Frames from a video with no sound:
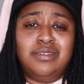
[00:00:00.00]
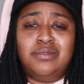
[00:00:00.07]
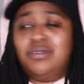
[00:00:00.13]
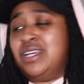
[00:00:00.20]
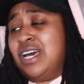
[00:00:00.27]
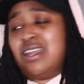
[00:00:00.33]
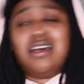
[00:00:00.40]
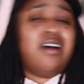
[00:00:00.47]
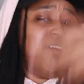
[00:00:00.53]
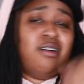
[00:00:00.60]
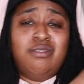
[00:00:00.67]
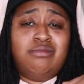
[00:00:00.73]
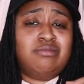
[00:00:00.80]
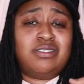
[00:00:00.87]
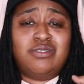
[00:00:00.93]
We got our
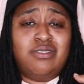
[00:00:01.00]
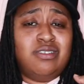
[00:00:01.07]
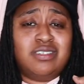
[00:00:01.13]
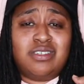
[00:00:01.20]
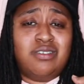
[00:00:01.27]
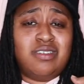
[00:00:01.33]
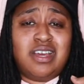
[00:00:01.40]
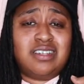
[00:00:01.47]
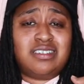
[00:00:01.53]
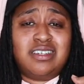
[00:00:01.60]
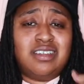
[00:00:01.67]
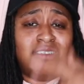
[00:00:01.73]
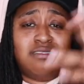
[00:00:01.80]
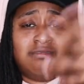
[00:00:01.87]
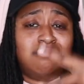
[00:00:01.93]
own stories on our
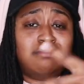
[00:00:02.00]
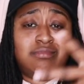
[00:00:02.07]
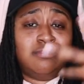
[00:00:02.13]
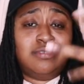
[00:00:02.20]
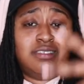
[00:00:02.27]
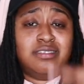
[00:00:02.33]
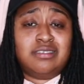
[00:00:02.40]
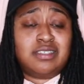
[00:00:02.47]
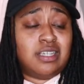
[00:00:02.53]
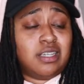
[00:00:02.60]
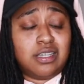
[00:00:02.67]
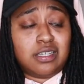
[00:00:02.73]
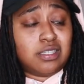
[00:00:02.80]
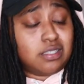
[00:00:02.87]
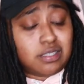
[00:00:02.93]
channel. You know what
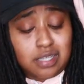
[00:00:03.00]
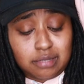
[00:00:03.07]
I'm saying?